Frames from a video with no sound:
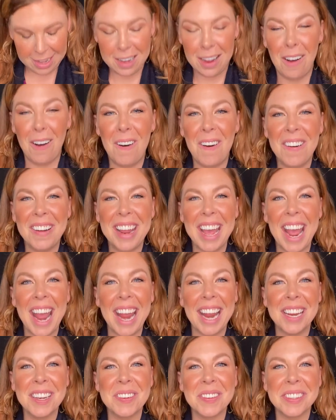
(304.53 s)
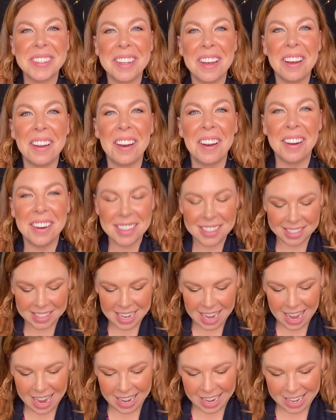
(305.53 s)
all the angels on our
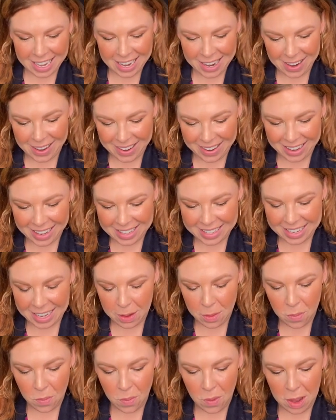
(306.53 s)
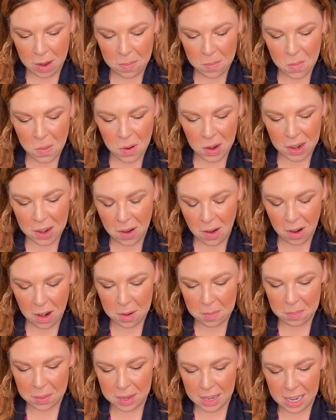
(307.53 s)
side here. Let's get one more
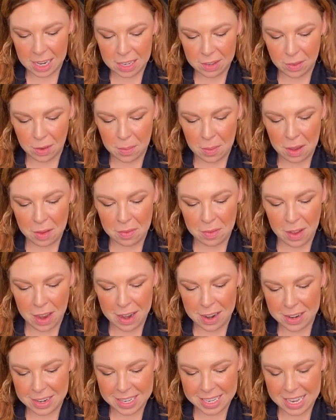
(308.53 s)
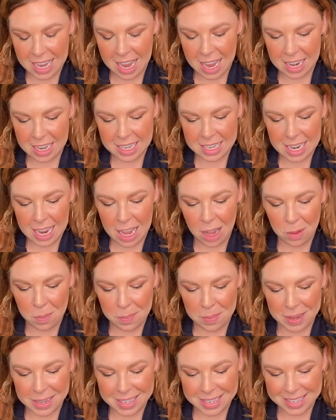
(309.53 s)
card, please, for my fire signs to help
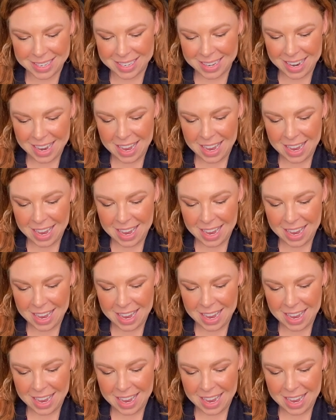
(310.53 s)
us.